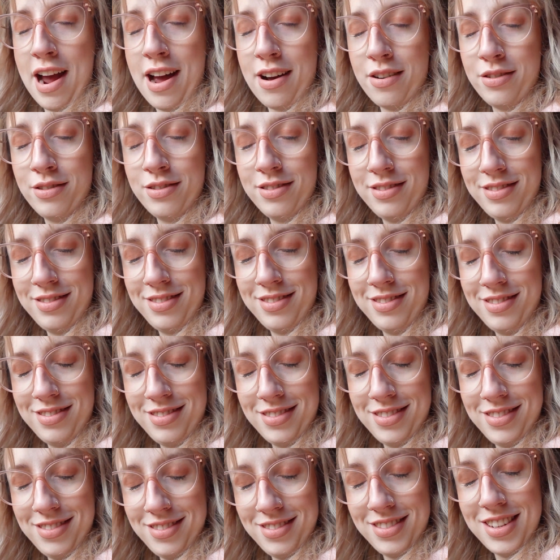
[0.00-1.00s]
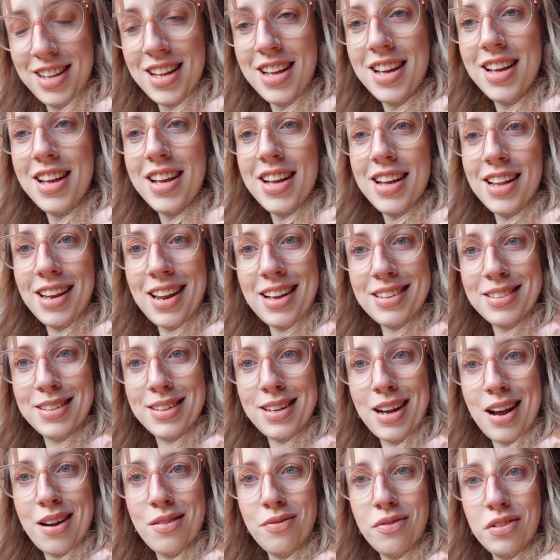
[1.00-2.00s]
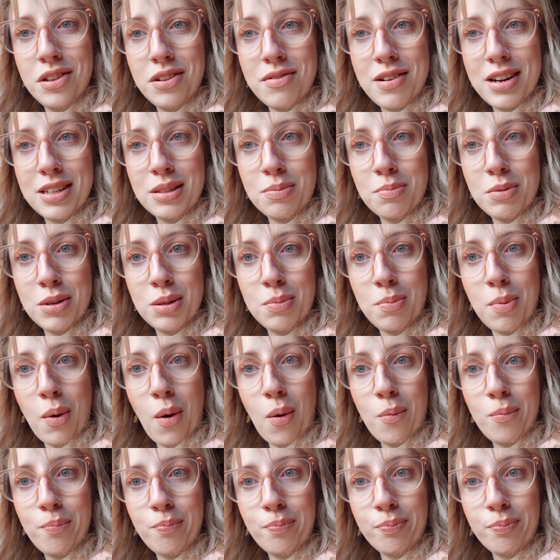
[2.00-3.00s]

out last time for the raspberries, but